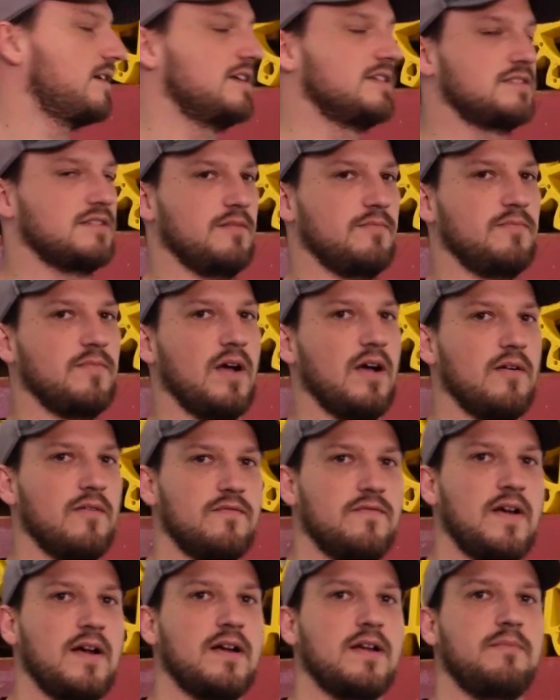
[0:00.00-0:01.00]
is a, a
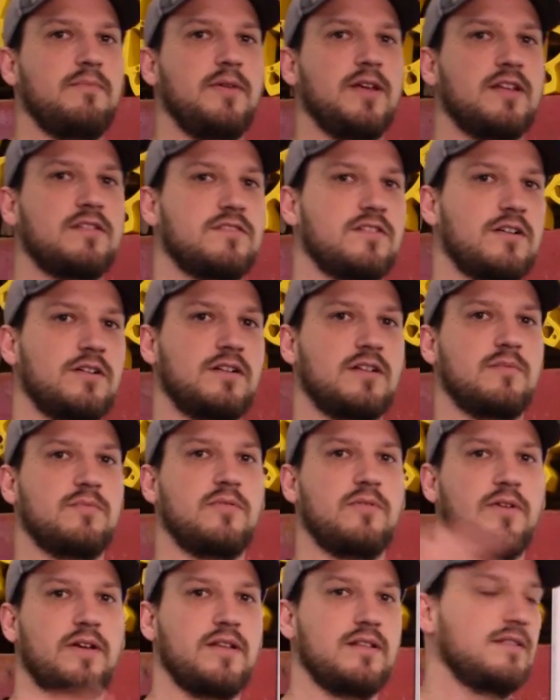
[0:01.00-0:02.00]
very big turning
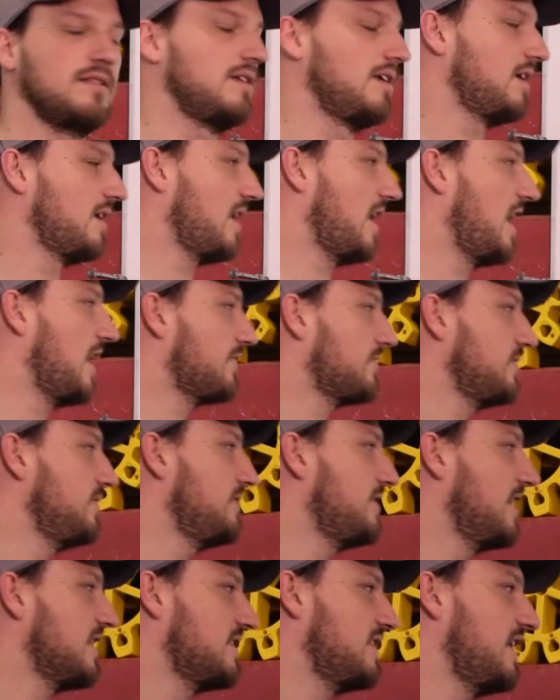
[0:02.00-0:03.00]
point. After
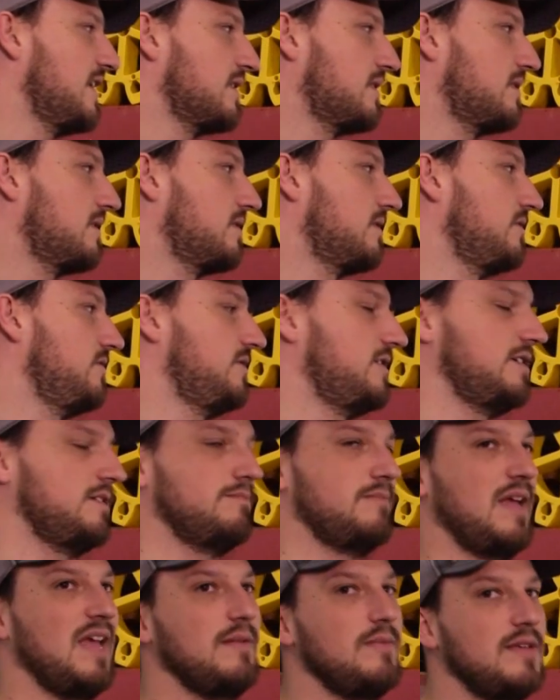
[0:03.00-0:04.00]
you get that, you
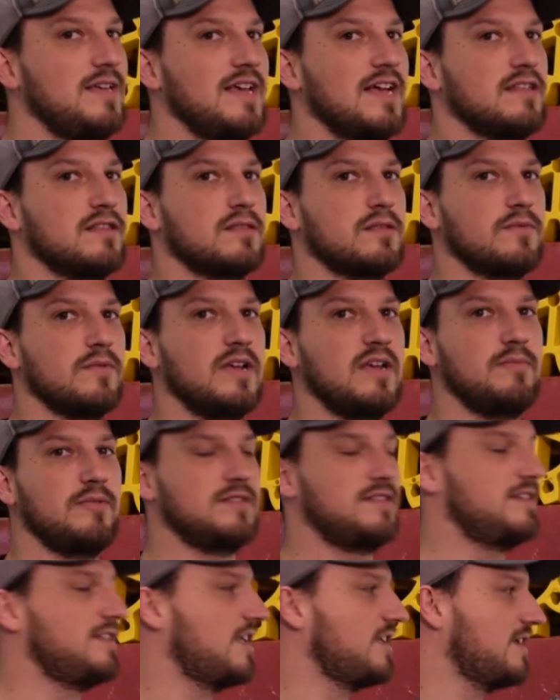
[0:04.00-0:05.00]
can maybe get three,
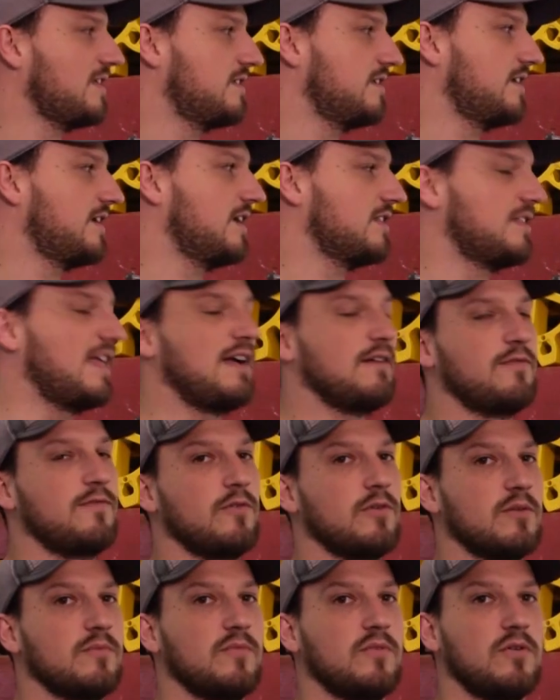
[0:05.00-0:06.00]
but to then you have to get that
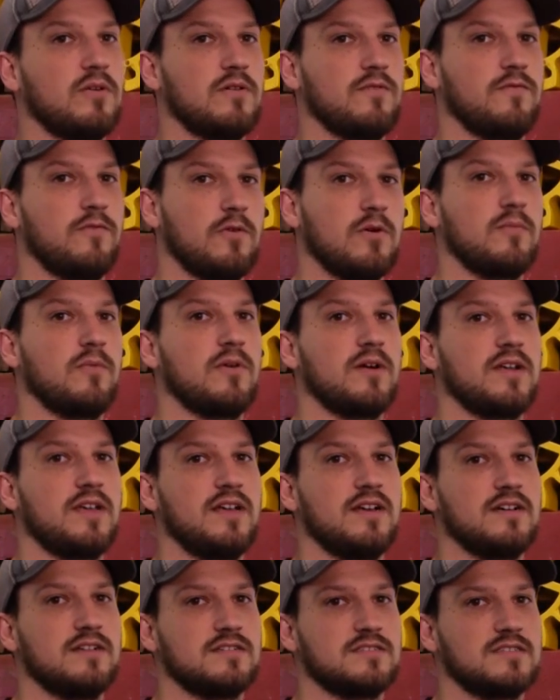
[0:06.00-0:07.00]
four more, four more
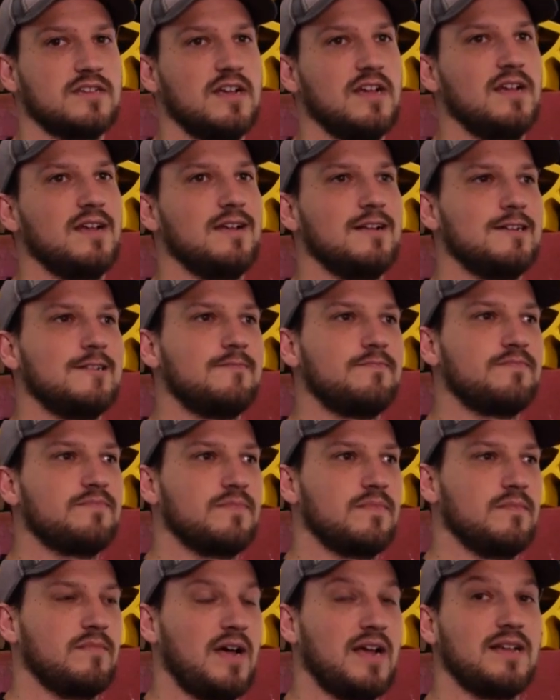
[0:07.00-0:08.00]
gears.
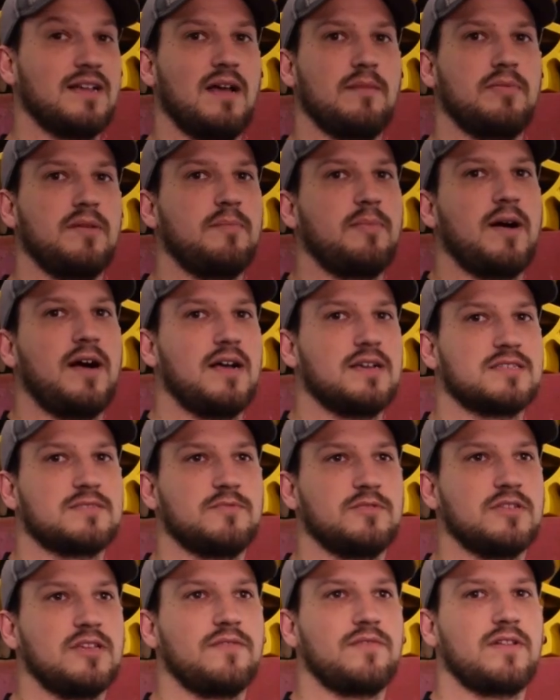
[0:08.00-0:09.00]
Might not be
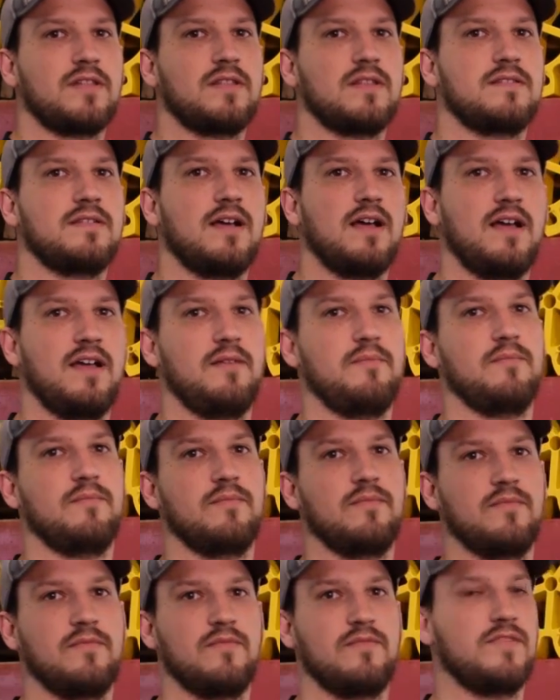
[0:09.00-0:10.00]
possible even in the time
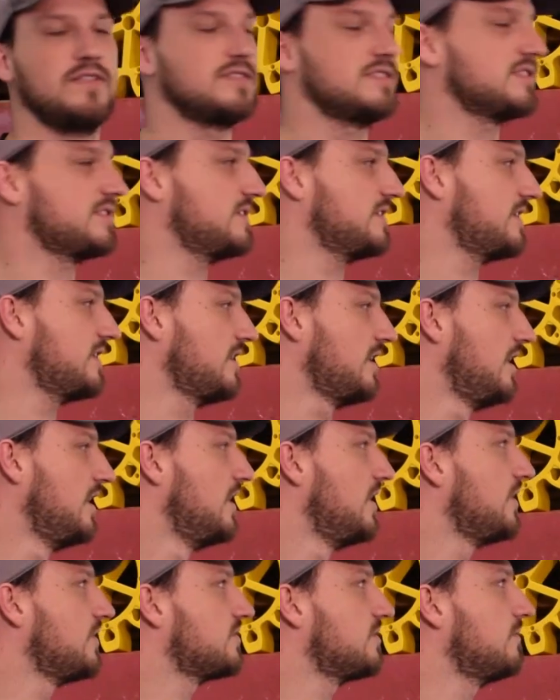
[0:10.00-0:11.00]
physically.
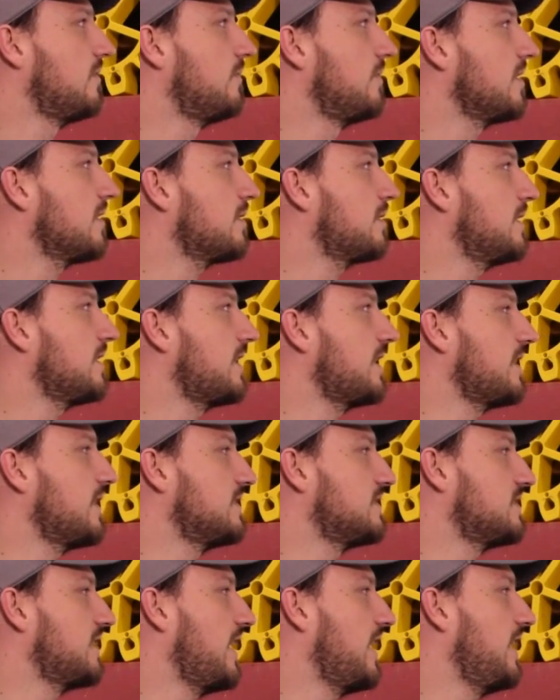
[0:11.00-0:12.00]
So what we're thinking
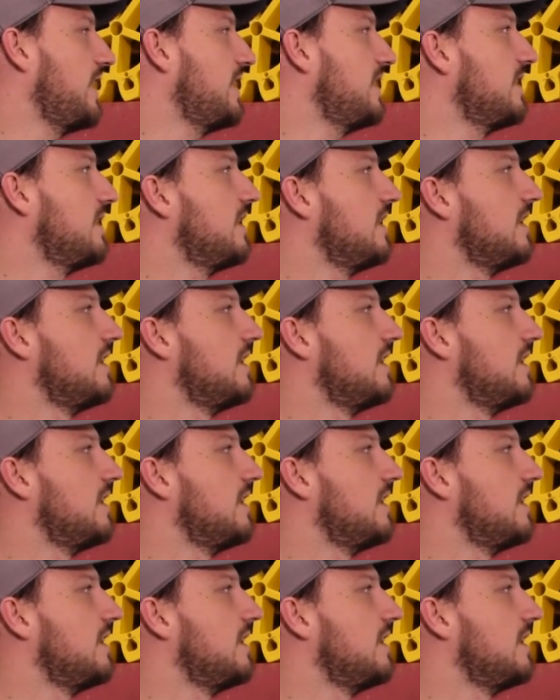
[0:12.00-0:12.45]
is a